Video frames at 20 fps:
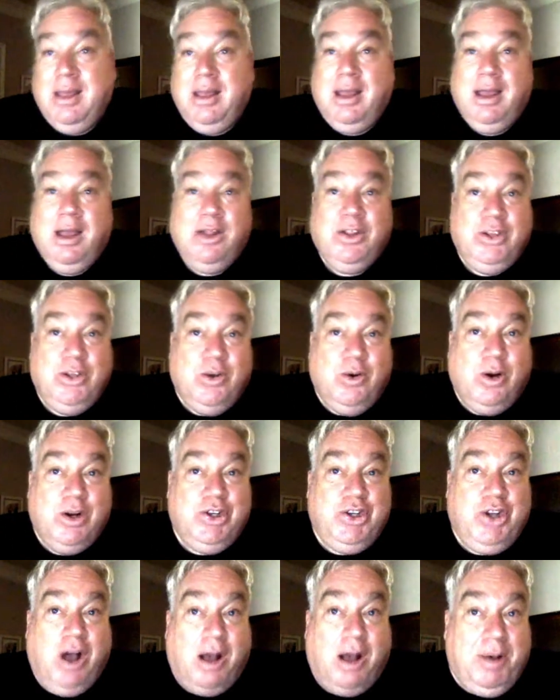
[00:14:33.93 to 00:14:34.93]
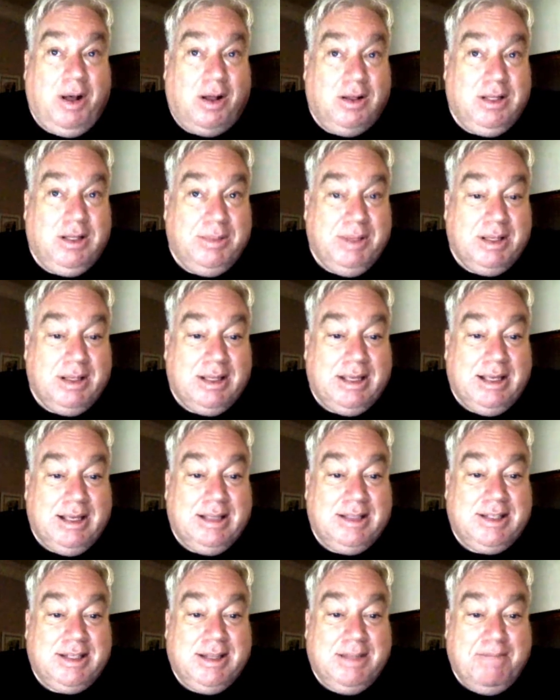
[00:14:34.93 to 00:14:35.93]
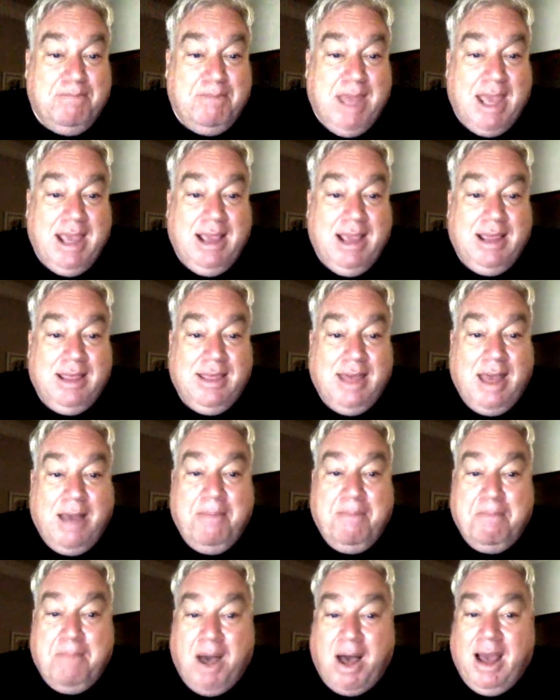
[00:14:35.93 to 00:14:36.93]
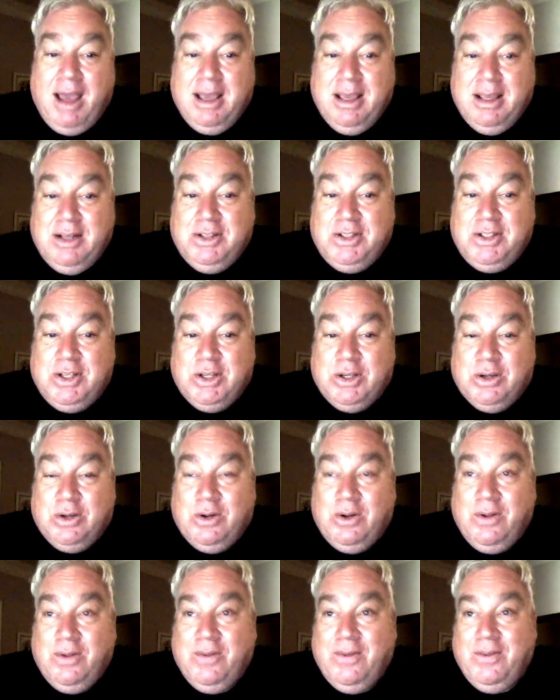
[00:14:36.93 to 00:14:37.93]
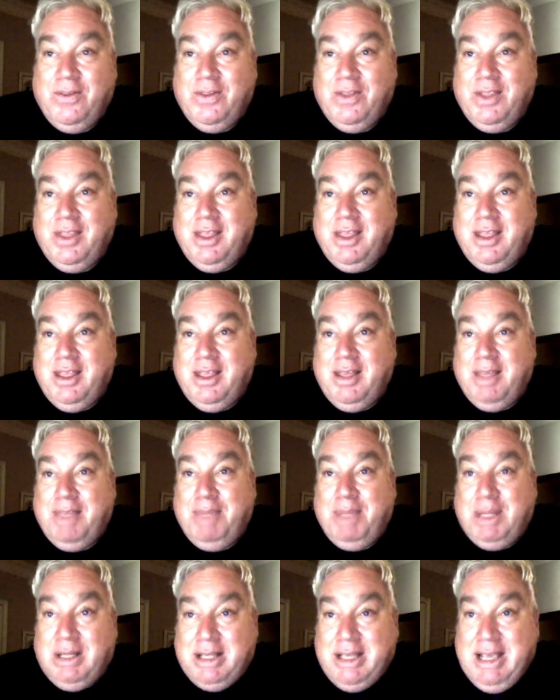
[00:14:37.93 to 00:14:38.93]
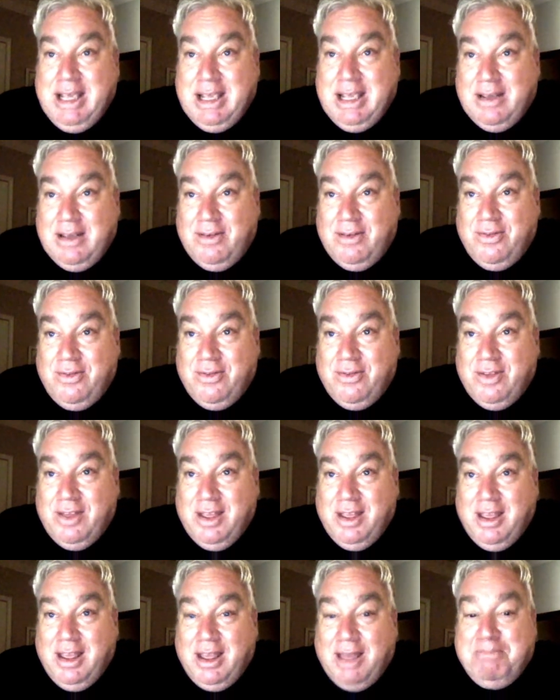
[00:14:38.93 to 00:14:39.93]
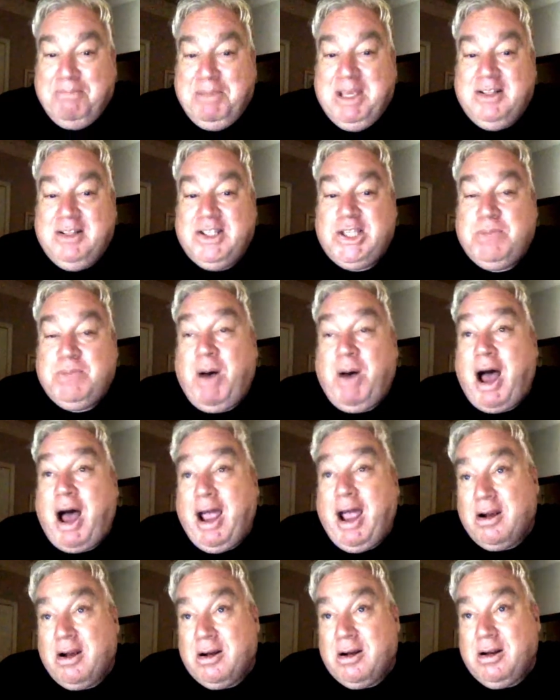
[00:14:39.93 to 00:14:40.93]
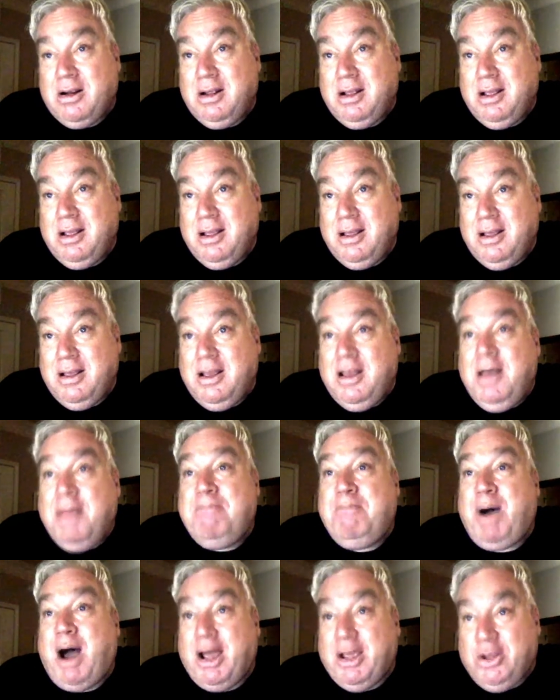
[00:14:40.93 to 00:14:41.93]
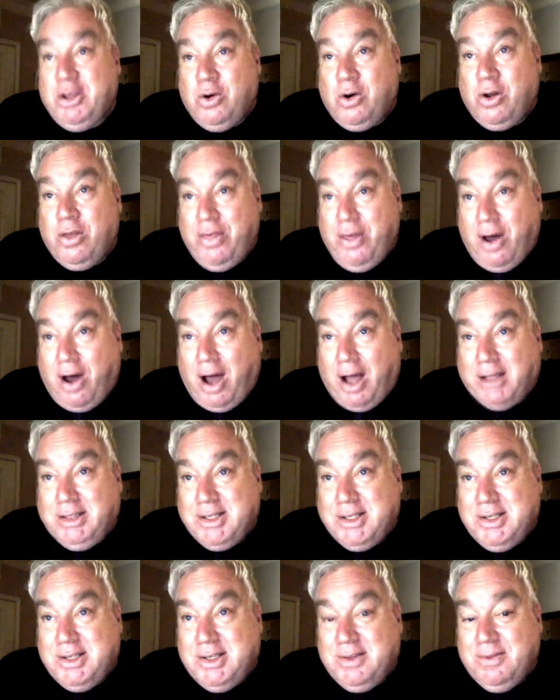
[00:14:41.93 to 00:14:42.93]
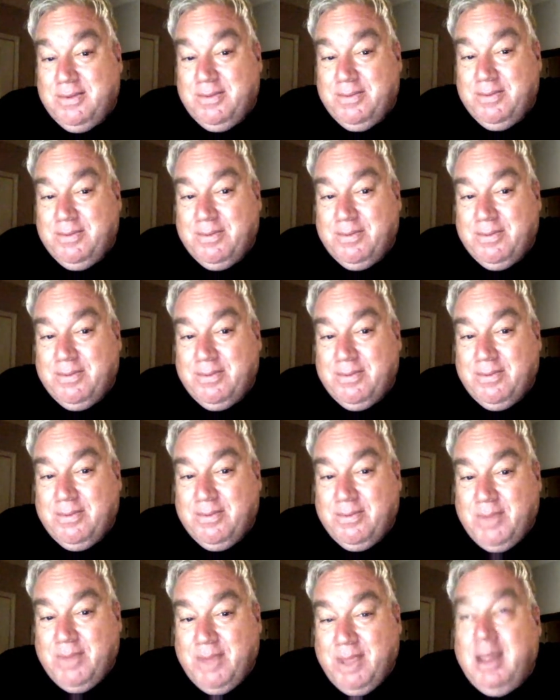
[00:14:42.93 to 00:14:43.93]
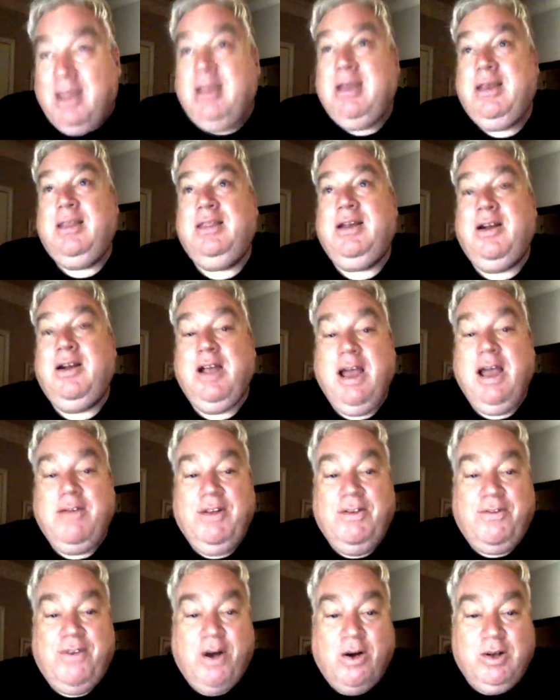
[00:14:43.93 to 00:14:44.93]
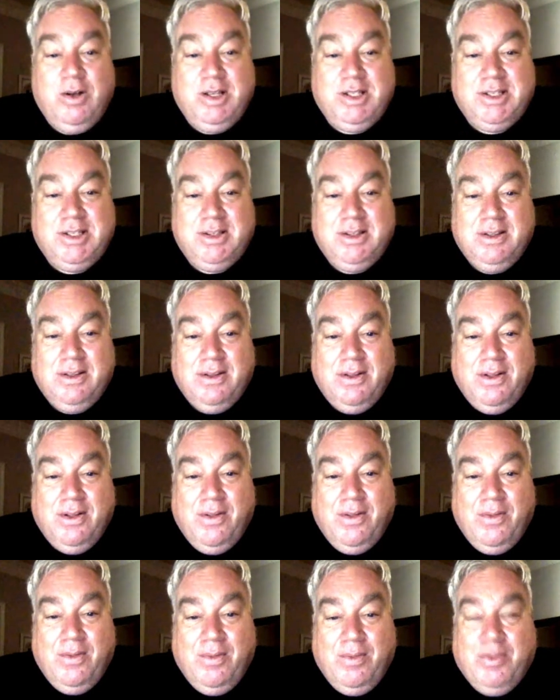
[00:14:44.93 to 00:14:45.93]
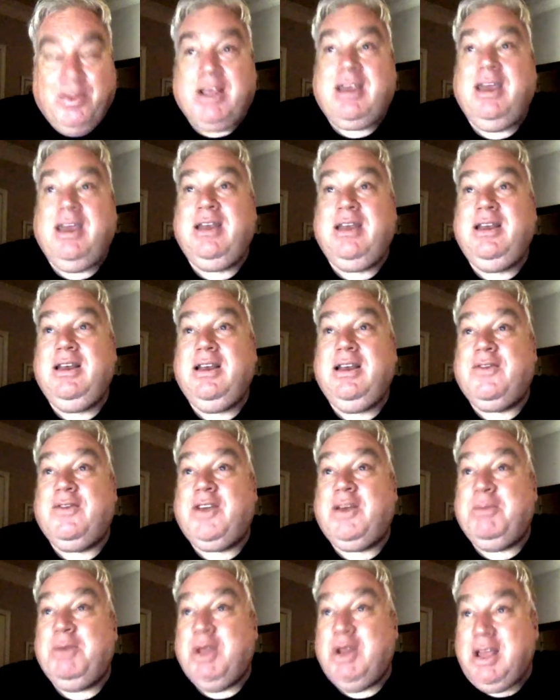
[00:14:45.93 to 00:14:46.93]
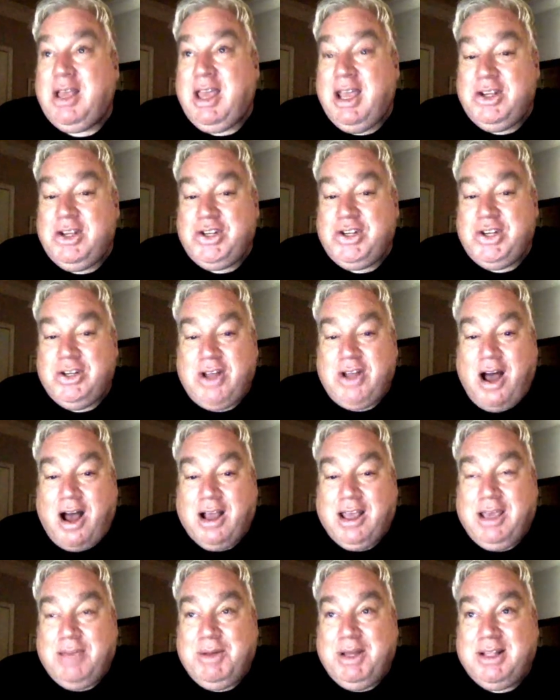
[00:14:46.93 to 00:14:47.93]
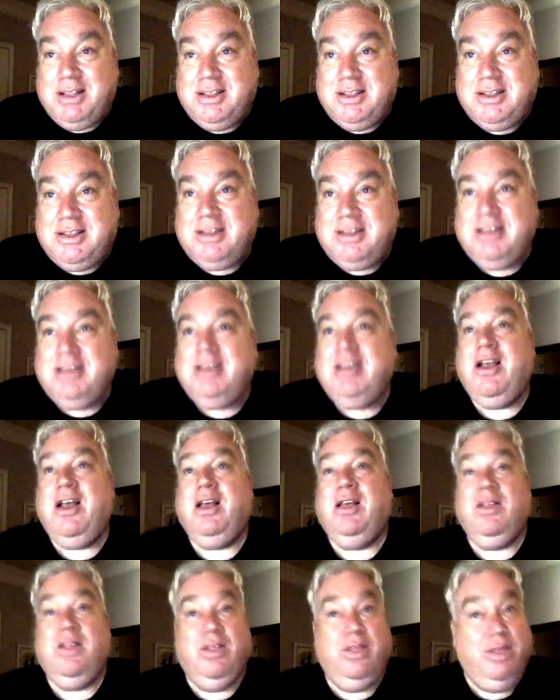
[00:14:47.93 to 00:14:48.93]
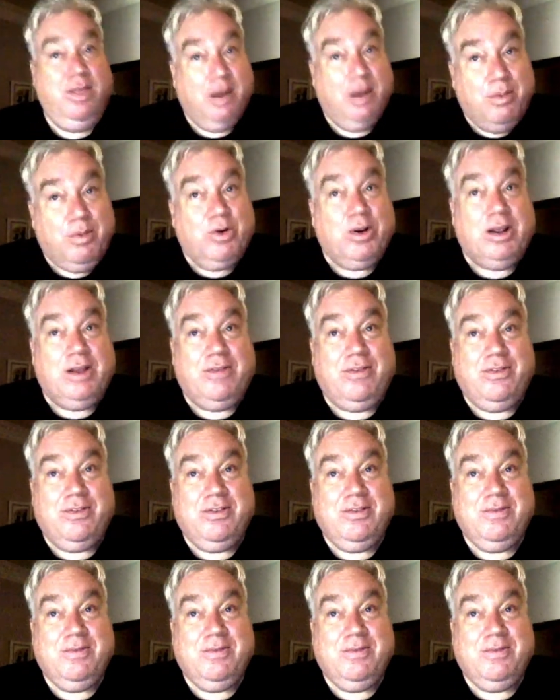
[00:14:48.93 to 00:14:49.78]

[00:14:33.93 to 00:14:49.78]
And your job ultimately is to make them buy into, believe, and be inspired by your thoughts. There you have it, folks. The king of communication documents, the brief.